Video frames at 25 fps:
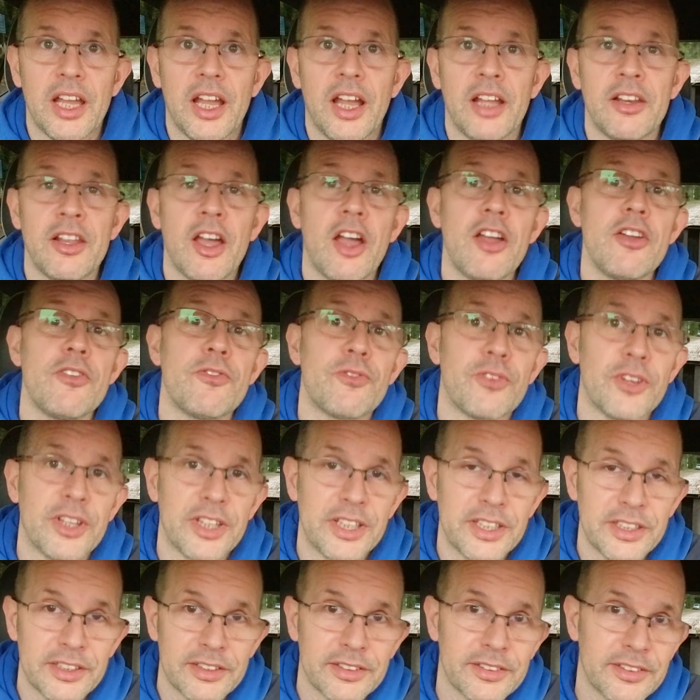And
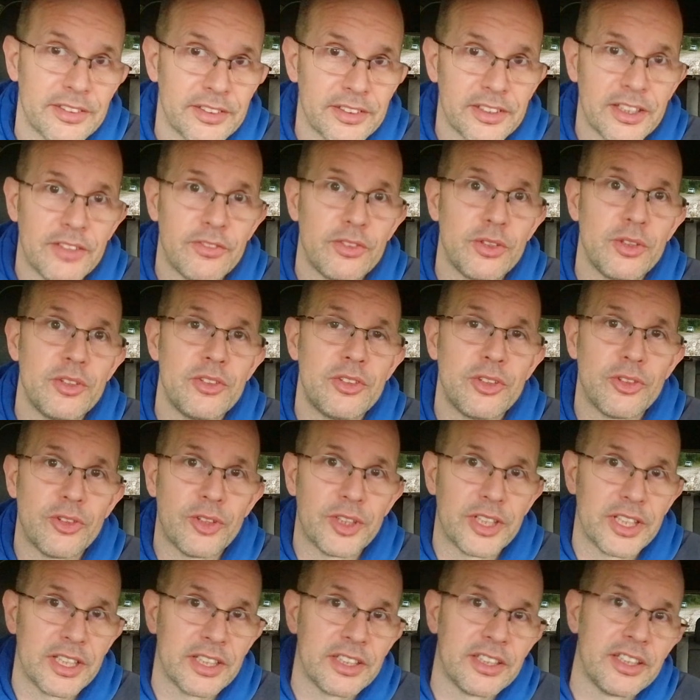hopefully, if you
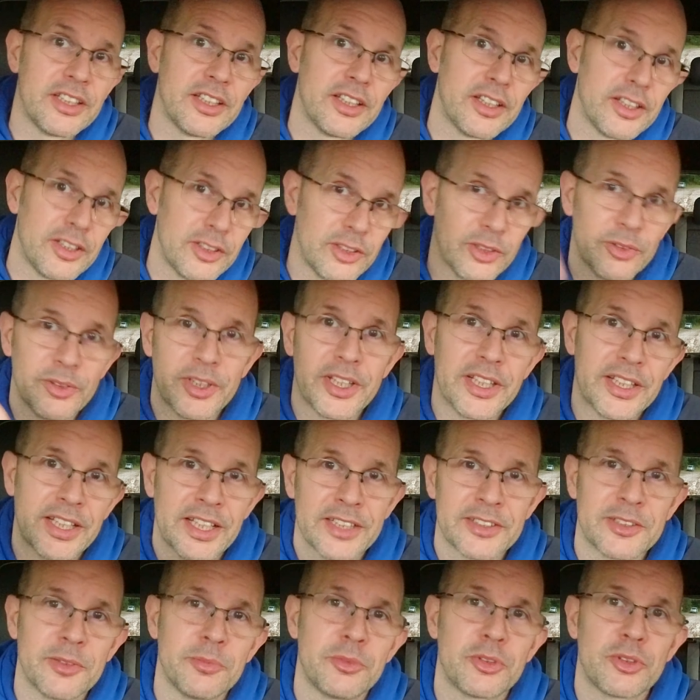enjoyed it, you'll hit
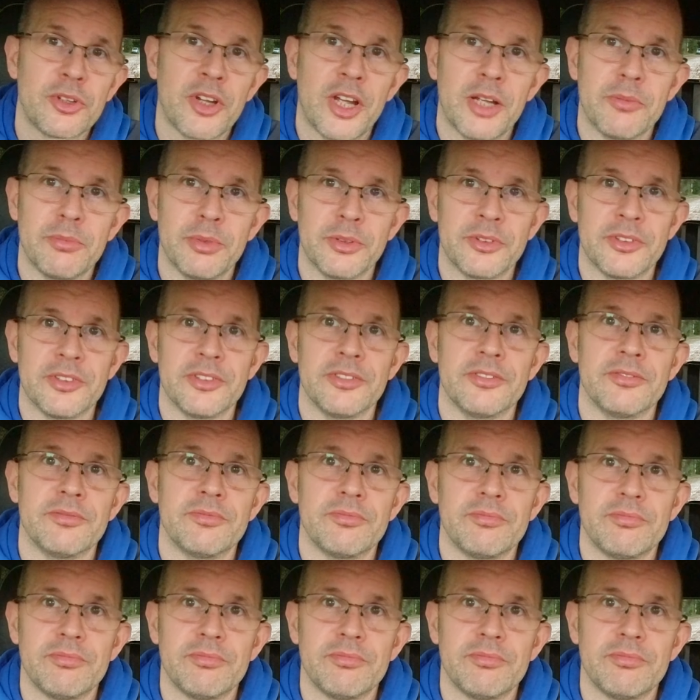that subscribe button.